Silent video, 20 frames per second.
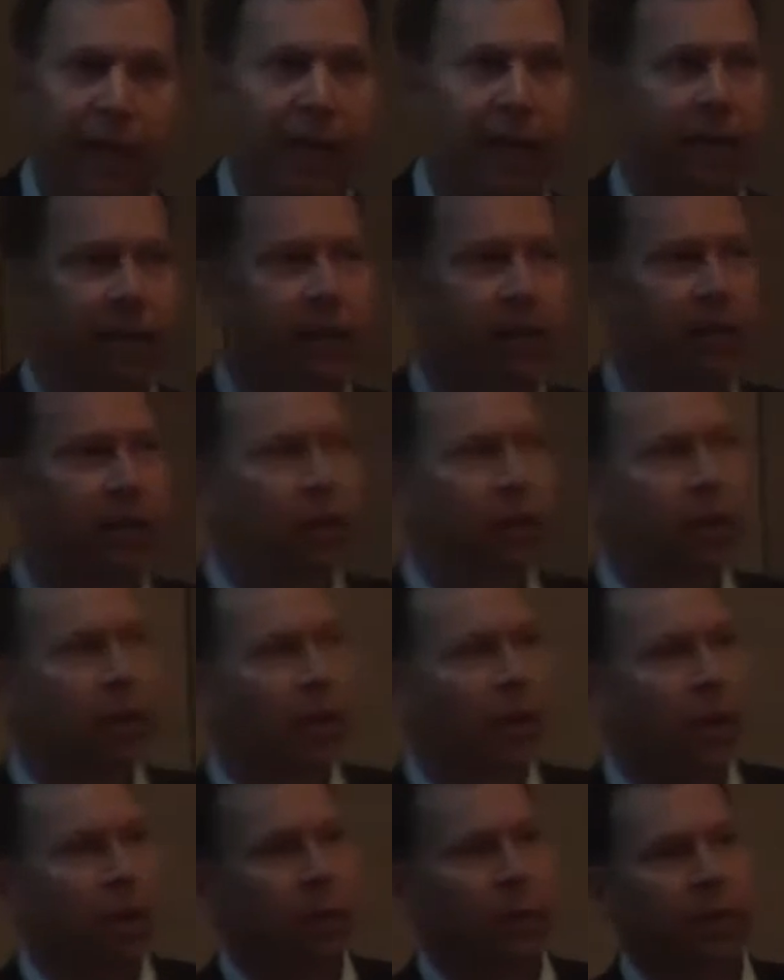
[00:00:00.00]
and
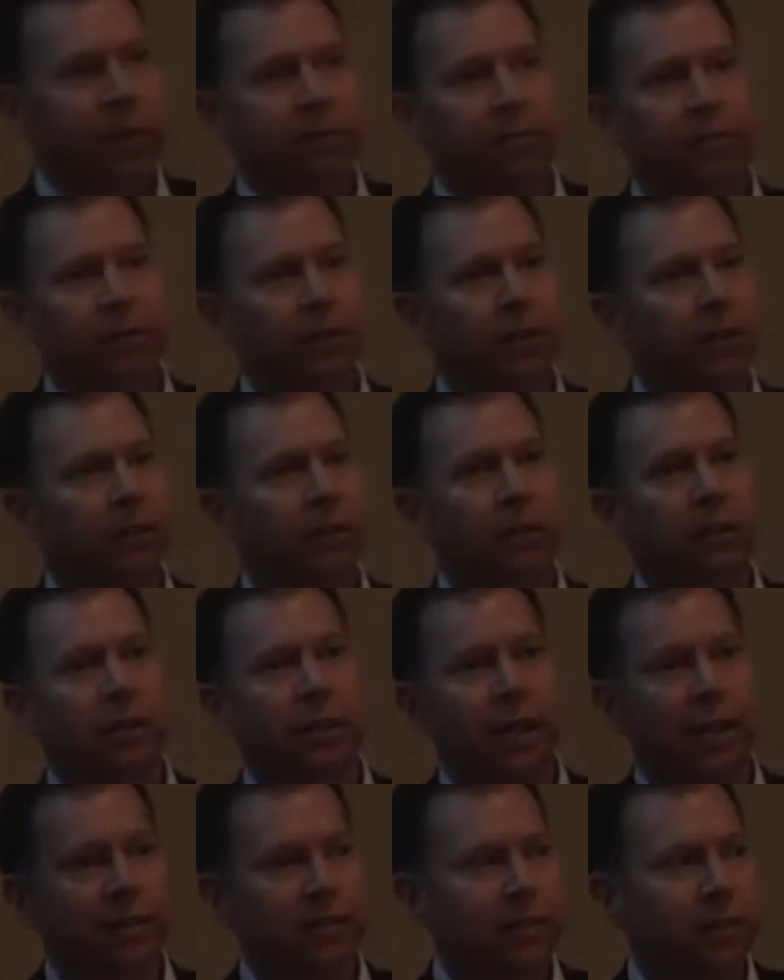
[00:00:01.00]
uh, we
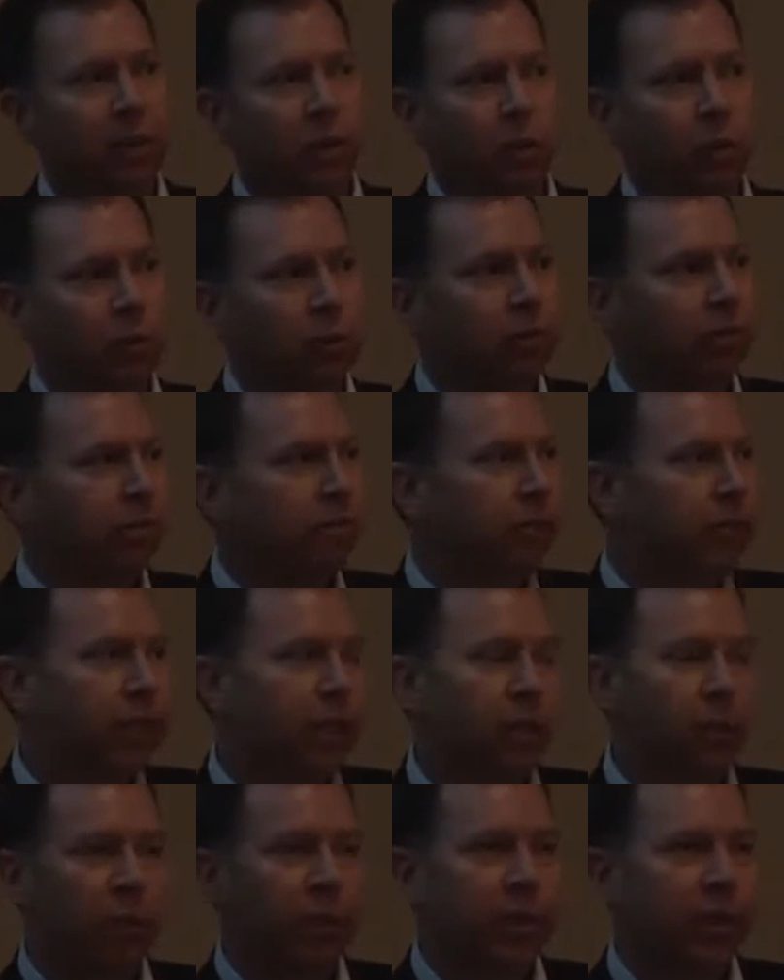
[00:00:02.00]
feel as though
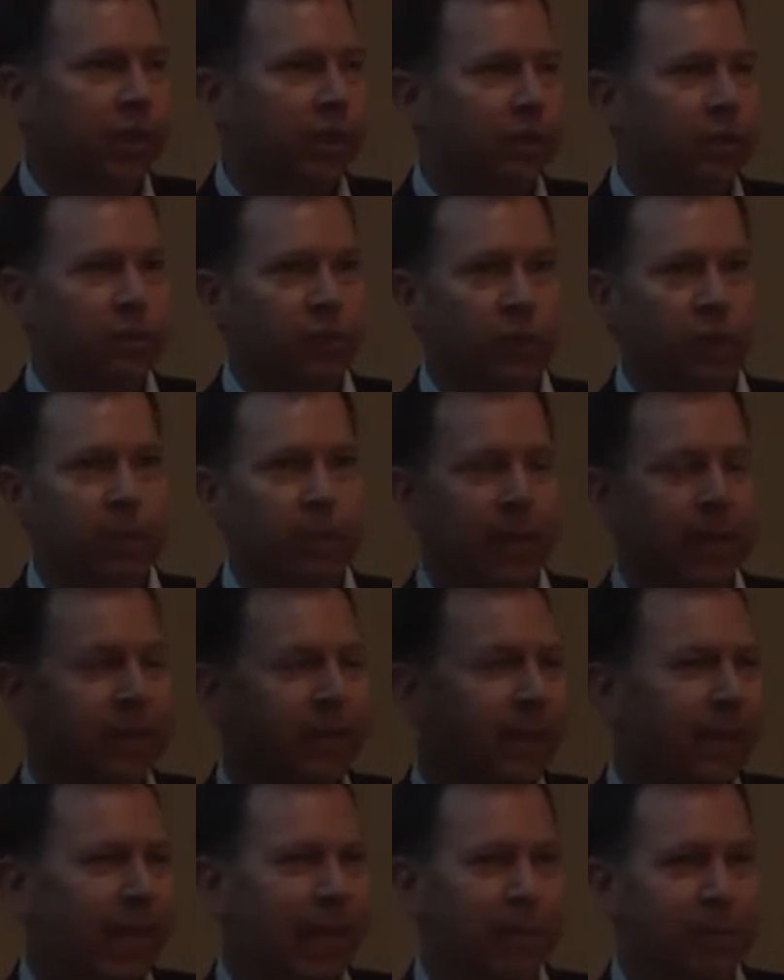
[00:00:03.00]
you know, within a certain
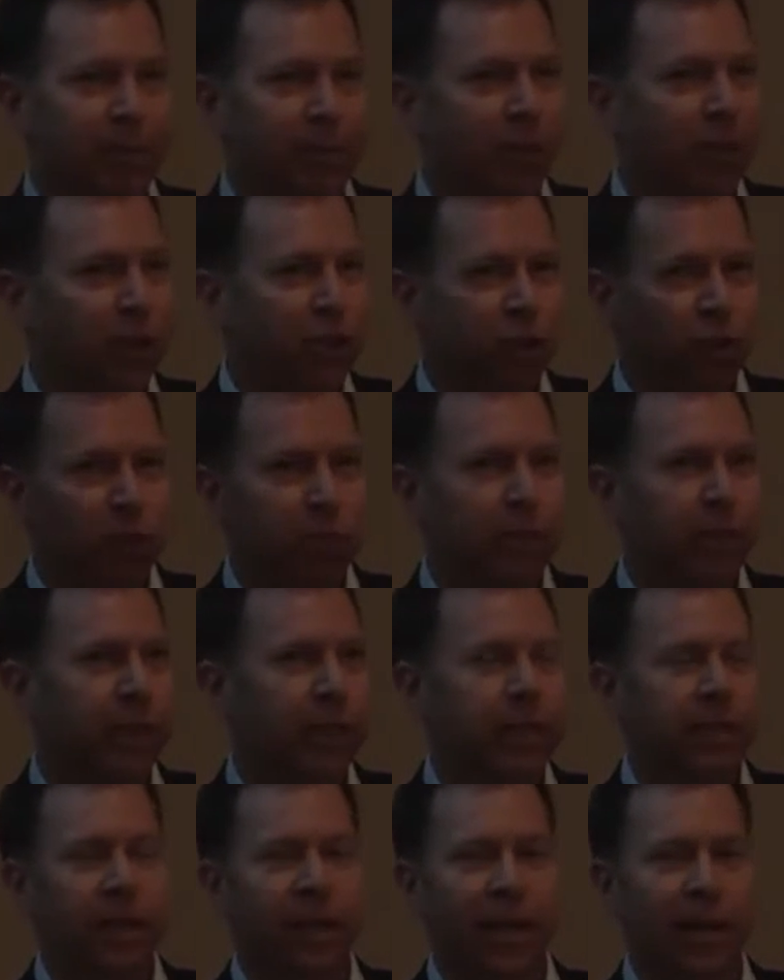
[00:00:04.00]
amount of time, a very short
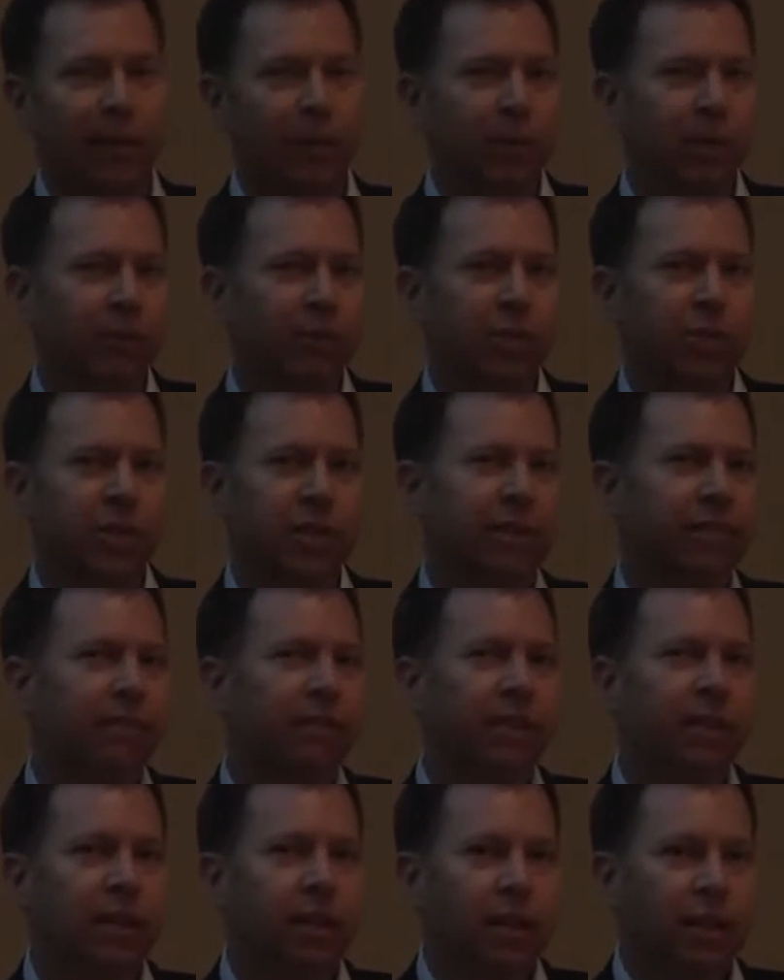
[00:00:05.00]
period of time, we'll have
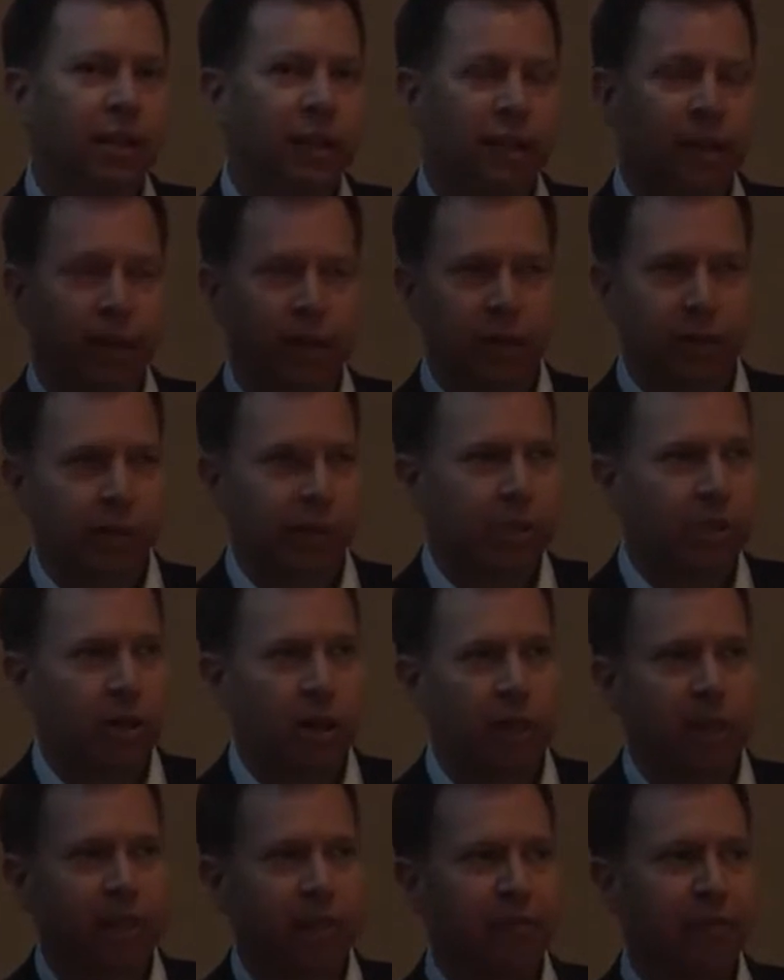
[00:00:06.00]
received a good
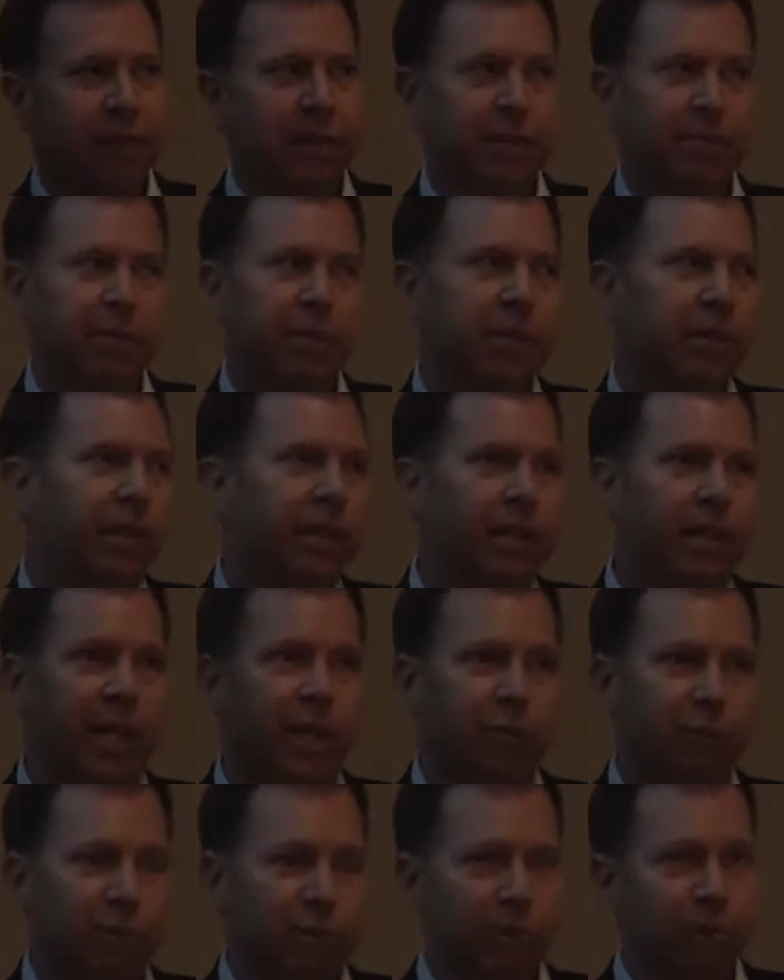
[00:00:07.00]
return on the investment, and
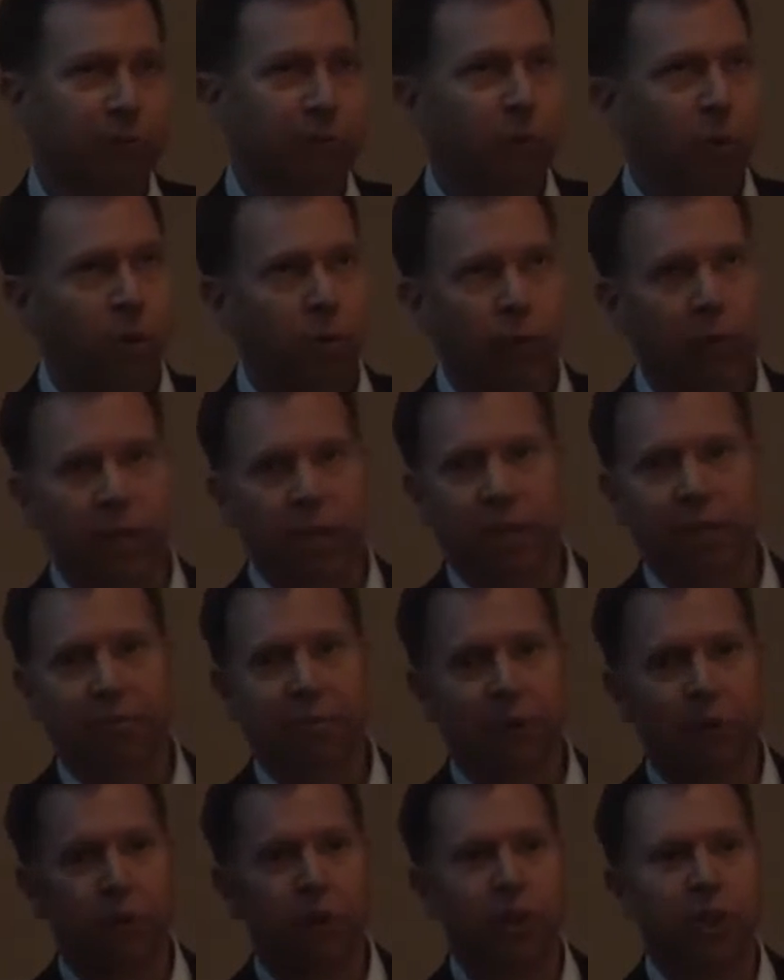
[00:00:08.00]
then as we move forward in the
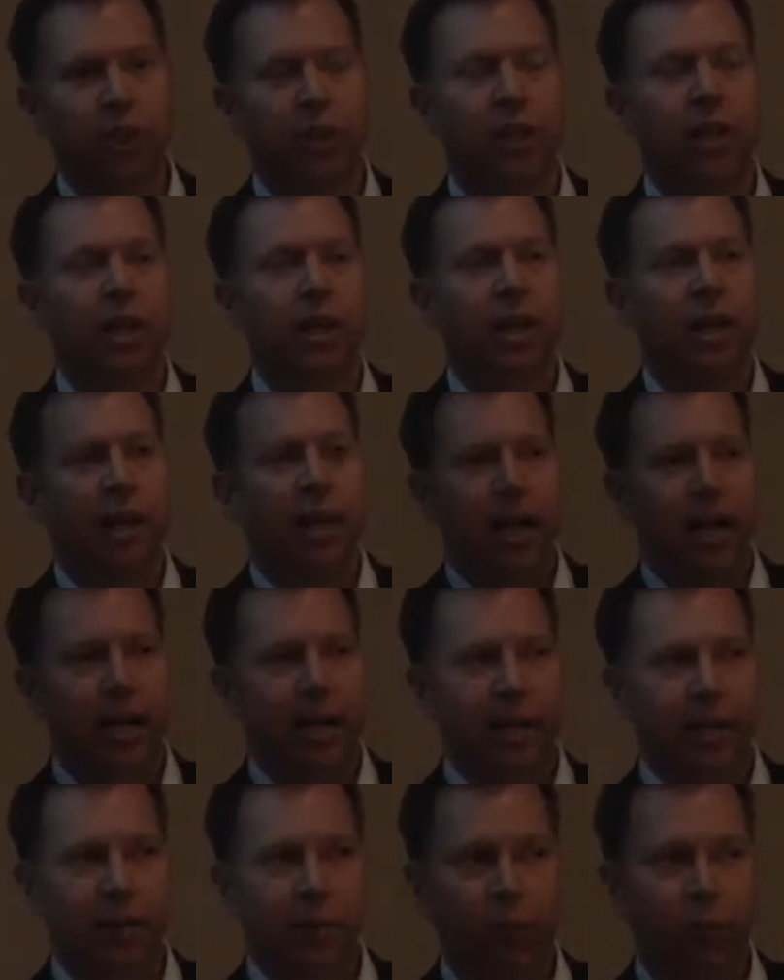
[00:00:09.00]
future,
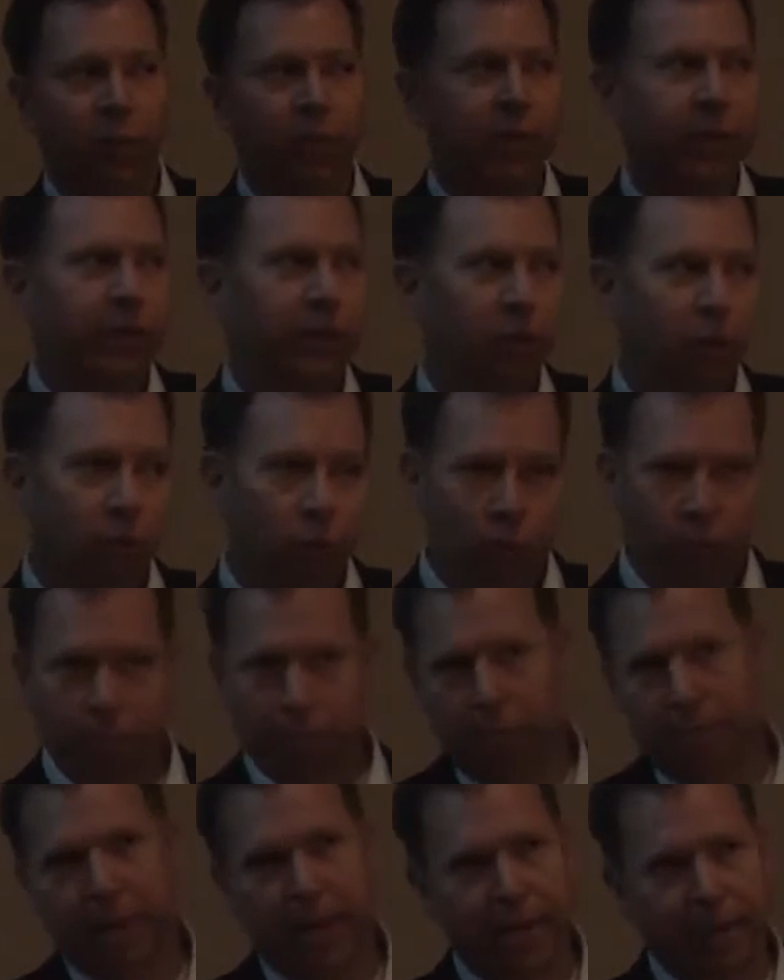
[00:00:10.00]
uh, you know,
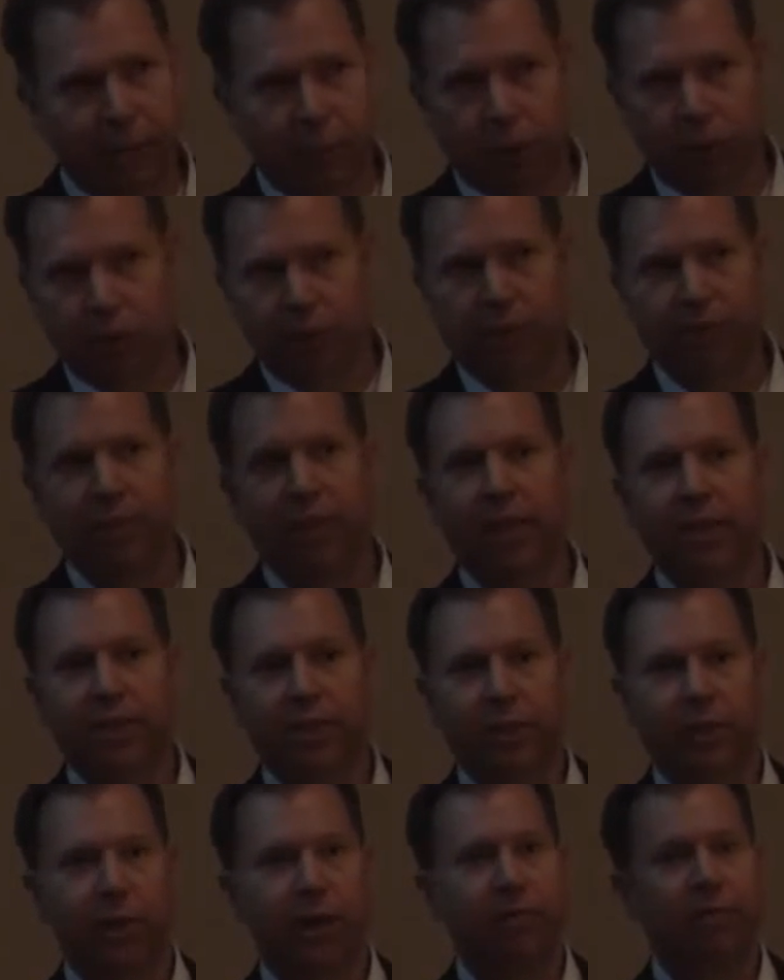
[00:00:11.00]
will pay us those
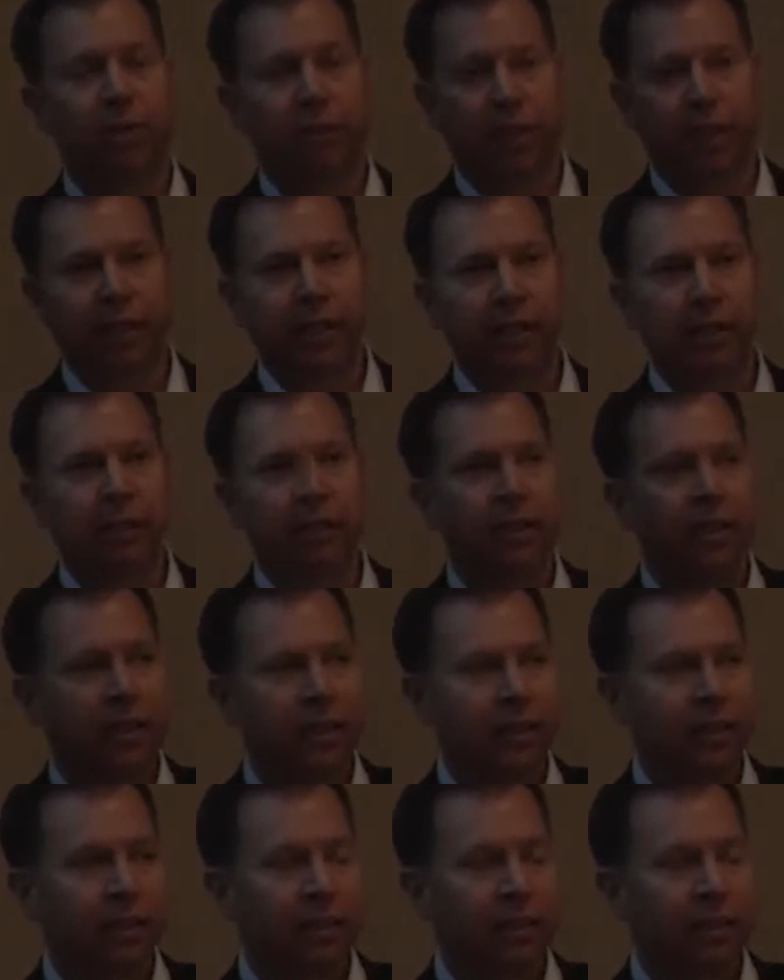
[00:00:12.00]
dividends year after year.